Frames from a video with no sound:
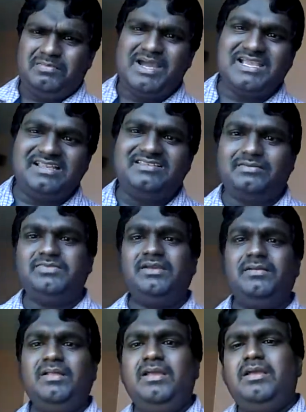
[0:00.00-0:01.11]
Michael something.
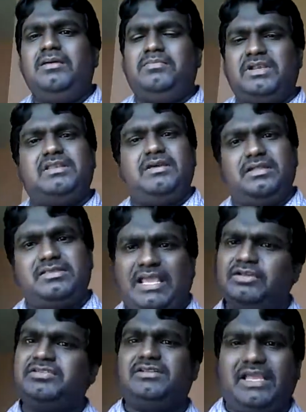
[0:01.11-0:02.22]
But thank
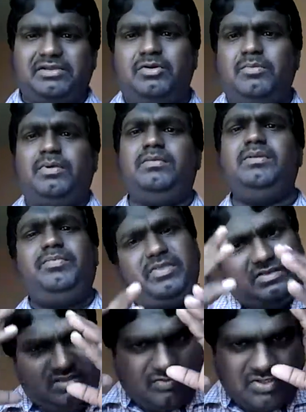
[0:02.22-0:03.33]
you, sir. Thank you. No problem.
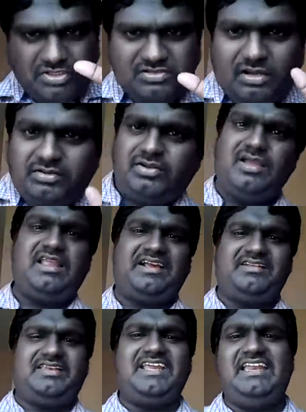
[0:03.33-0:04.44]
These questions also I
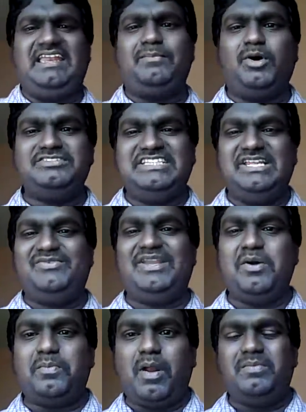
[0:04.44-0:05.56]
can take it in a positive way.
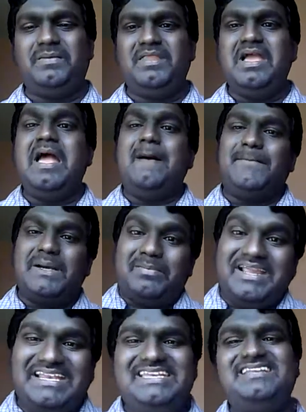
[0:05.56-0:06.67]
No problem. But
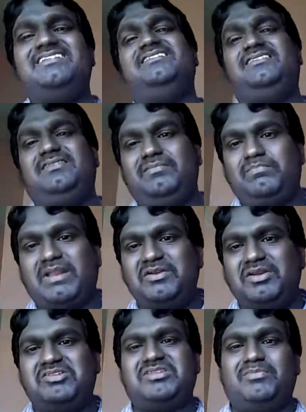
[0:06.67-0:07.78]
my intentions, try
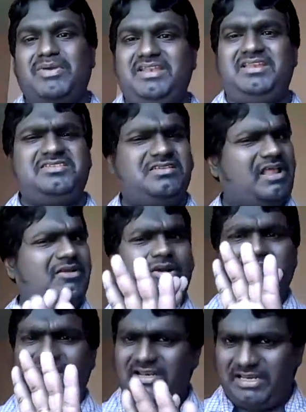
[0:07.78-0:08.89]
to understand my intentions. I have
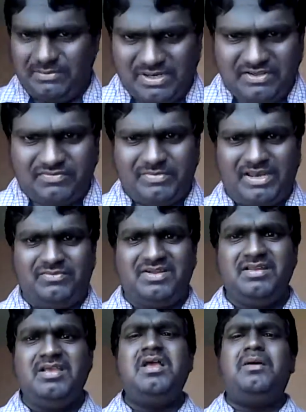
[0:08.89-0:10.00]
not taken any money from
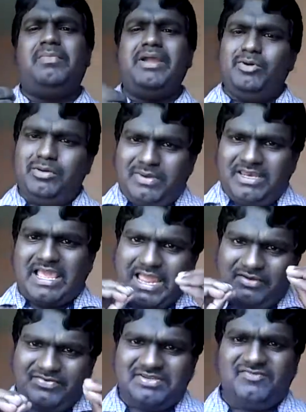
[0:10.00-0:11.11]
anyone. My own money I
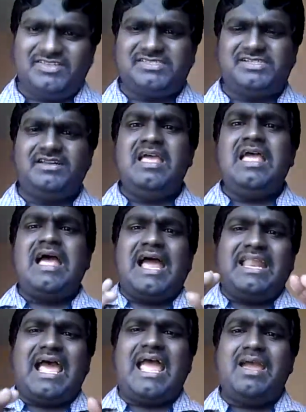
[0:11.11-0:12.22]
have invested,
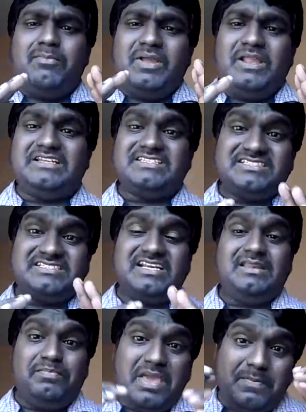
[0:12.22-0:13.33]
and I am interested
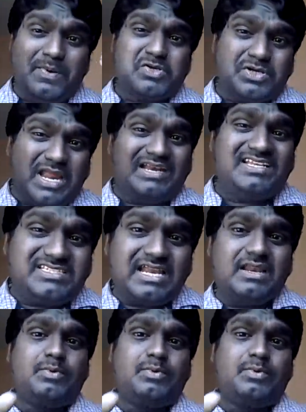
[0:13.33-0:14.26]
in people should understand